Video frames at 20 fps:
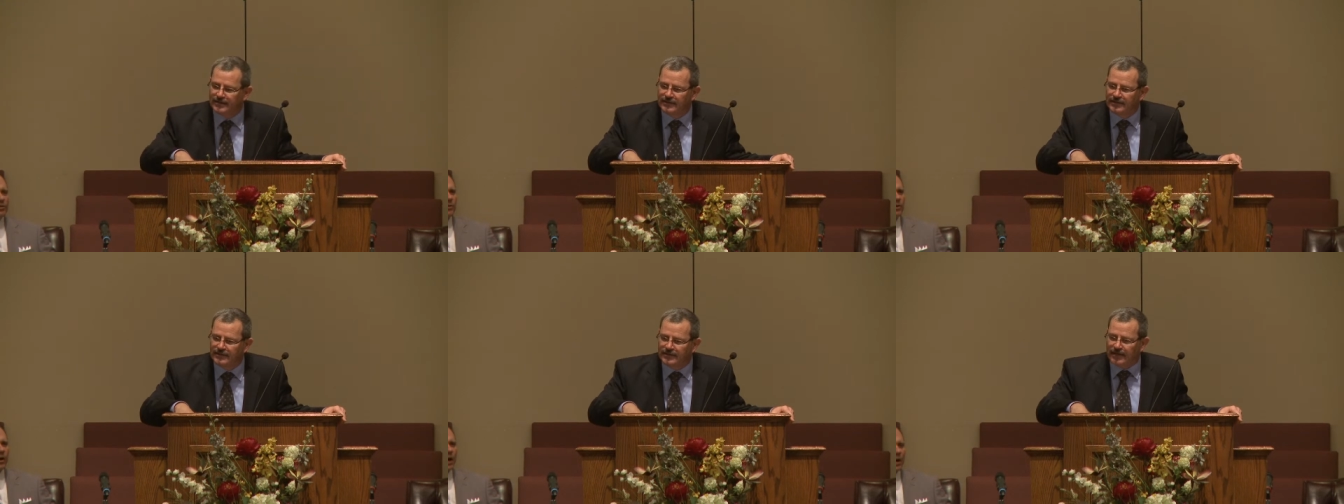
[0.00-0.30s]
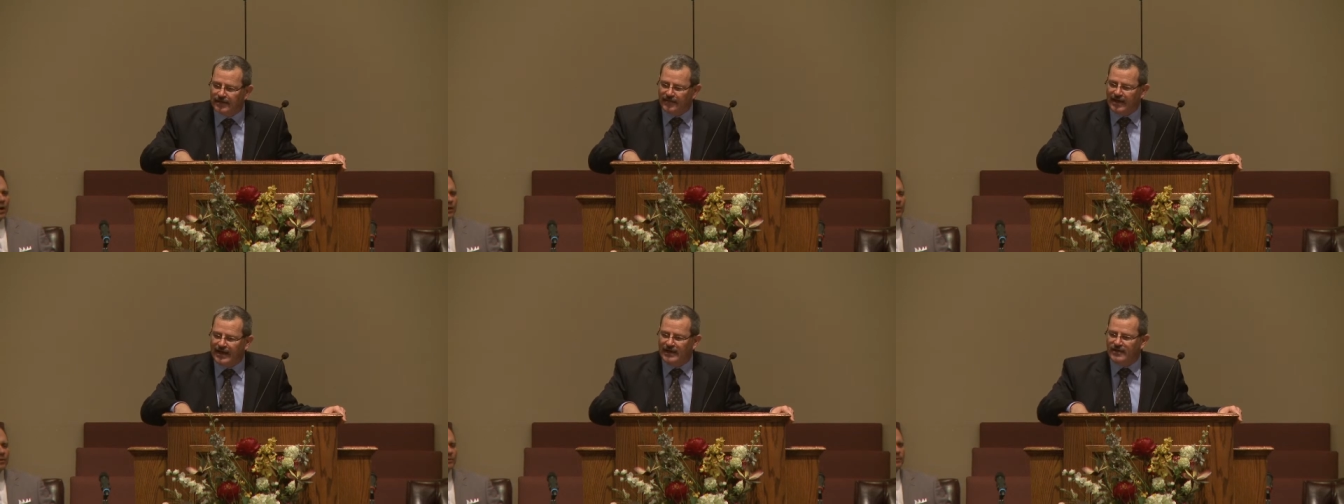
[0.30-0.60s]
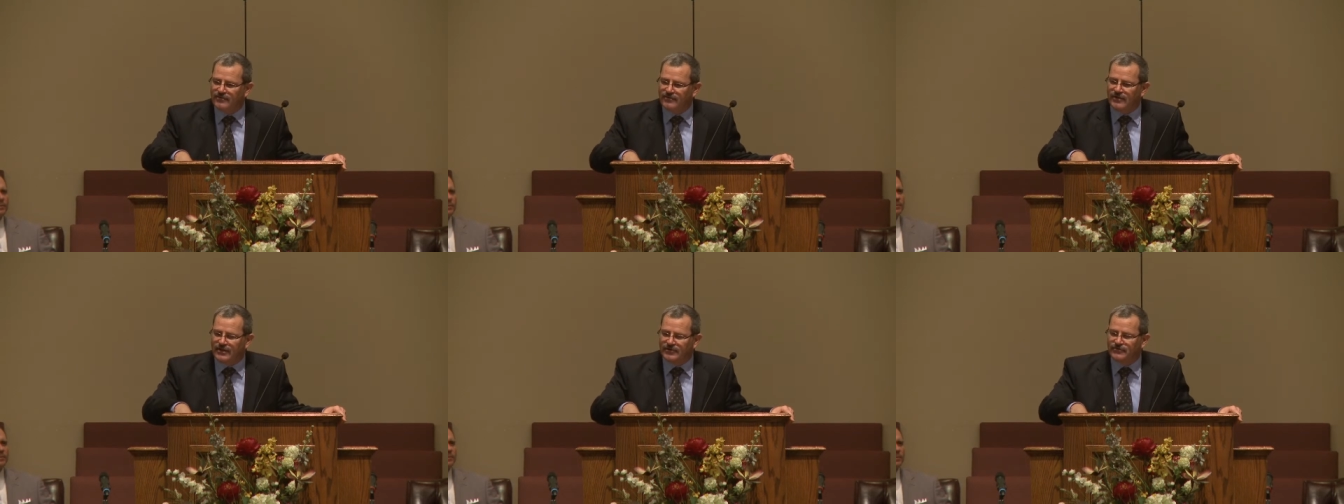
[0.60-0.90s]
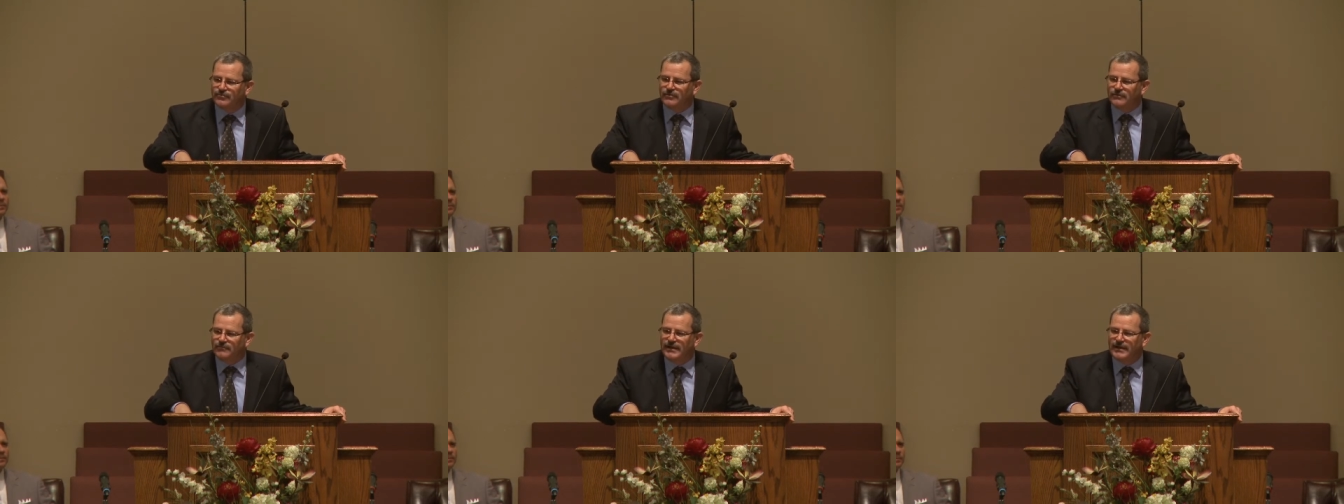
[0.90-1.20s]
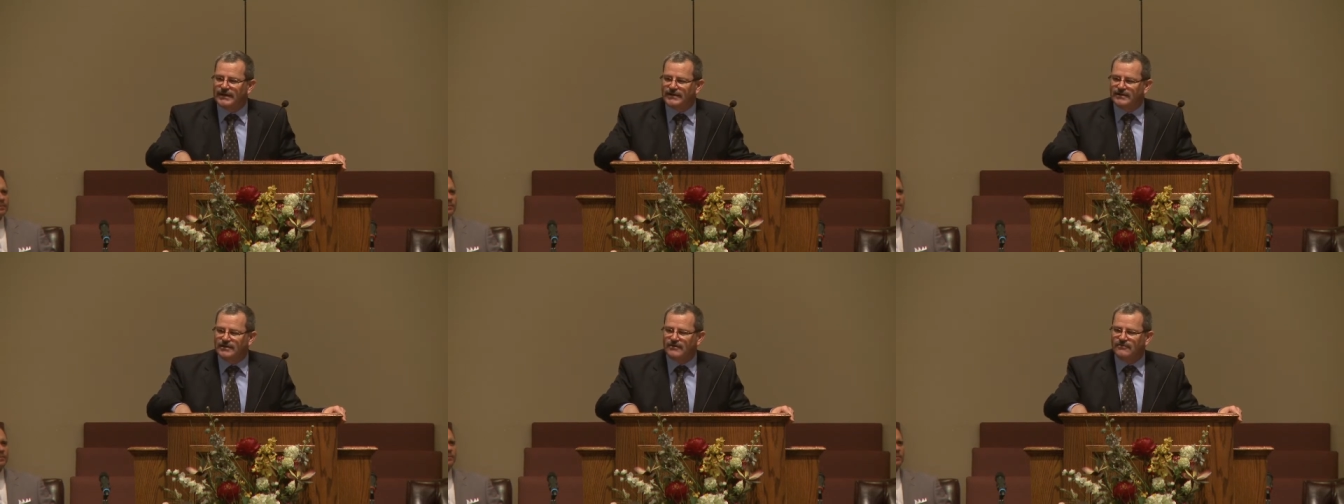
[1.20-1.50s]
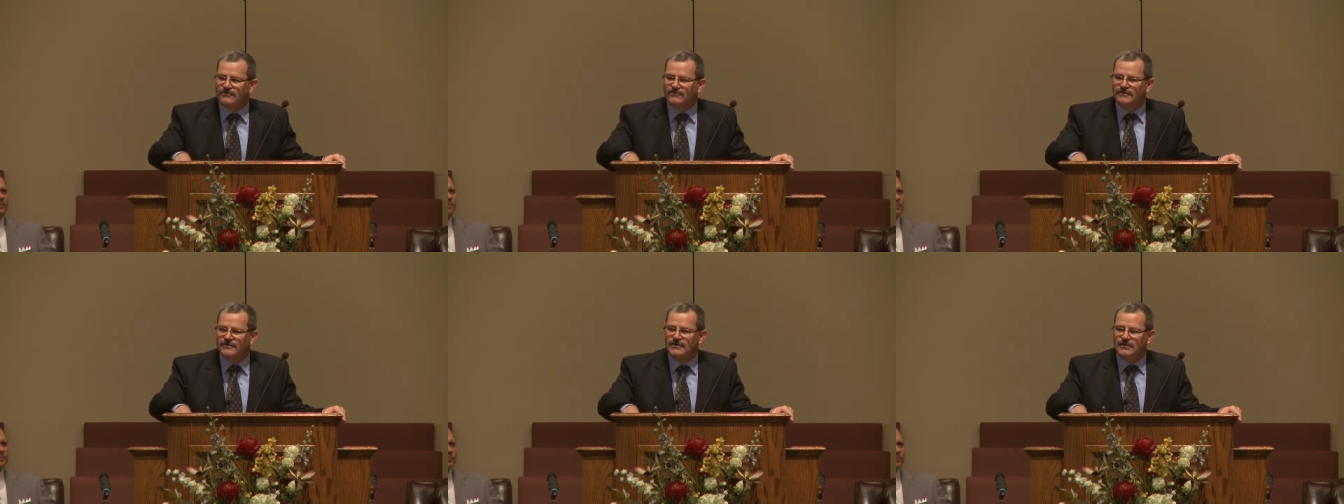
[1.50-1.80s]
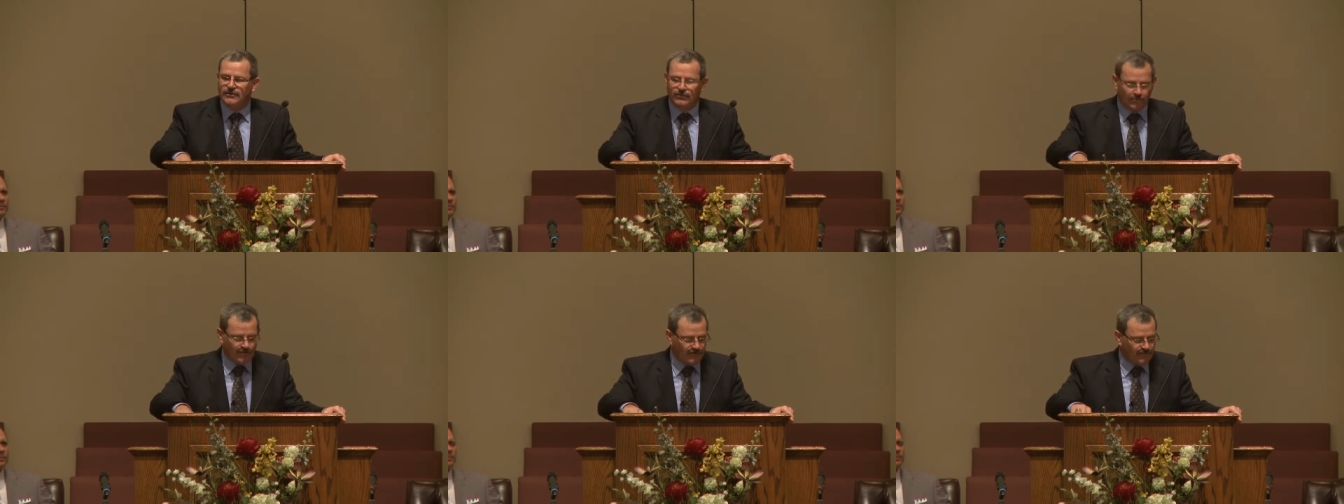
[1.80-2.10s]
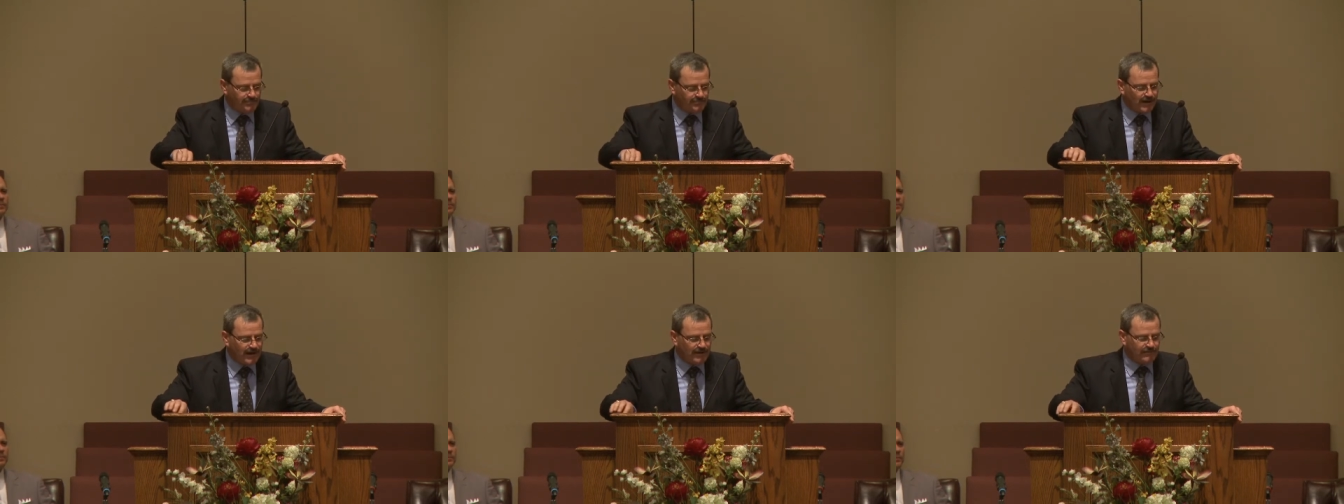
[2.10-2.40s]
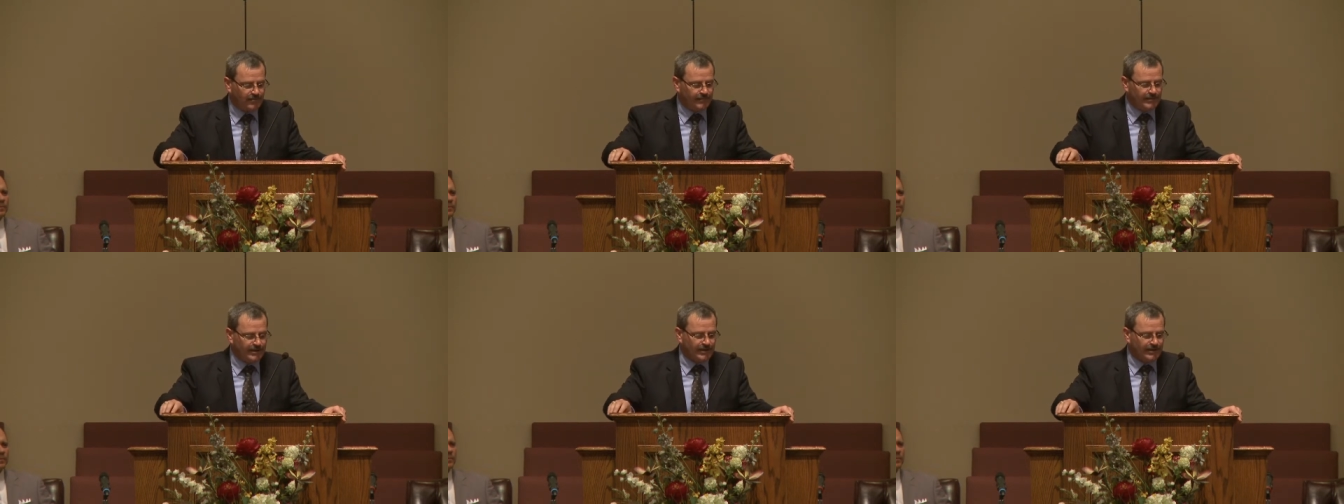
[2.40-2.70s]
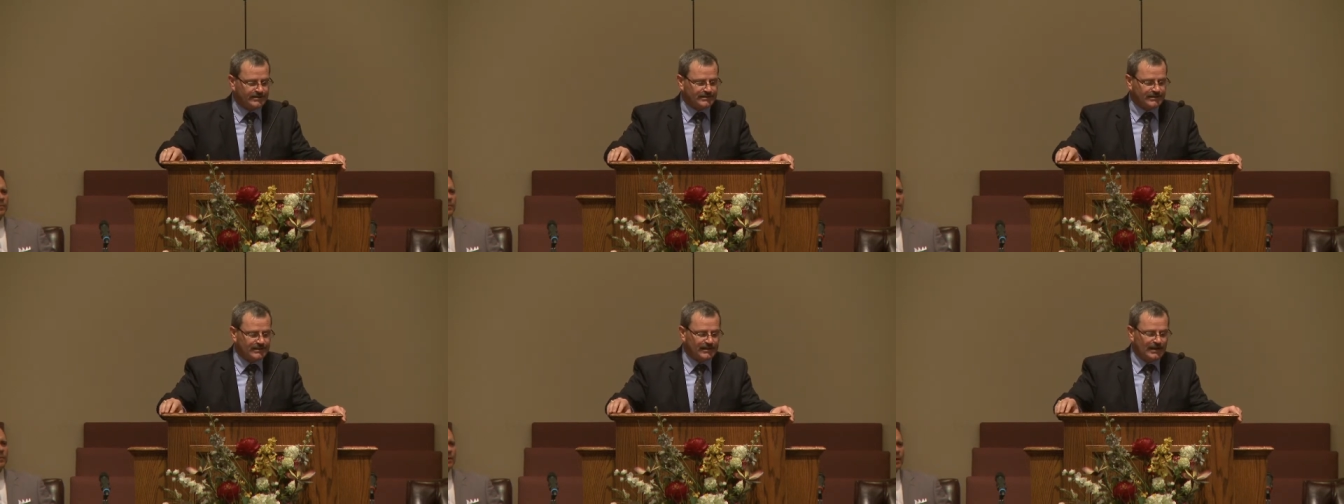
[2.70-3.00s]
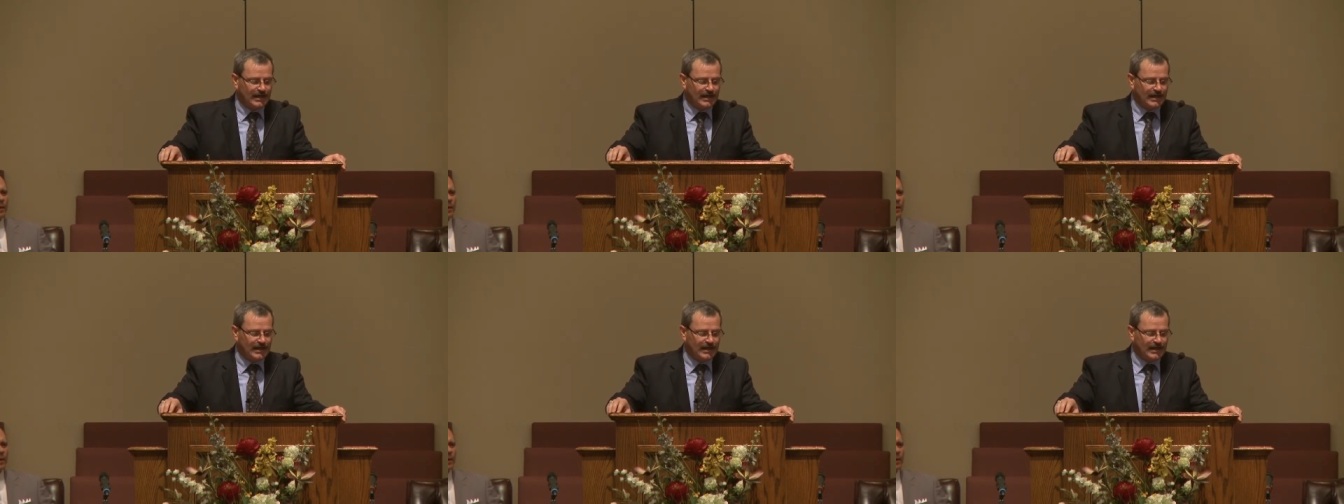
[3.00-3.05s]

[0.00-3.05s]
Now that is a tremendous responsibility.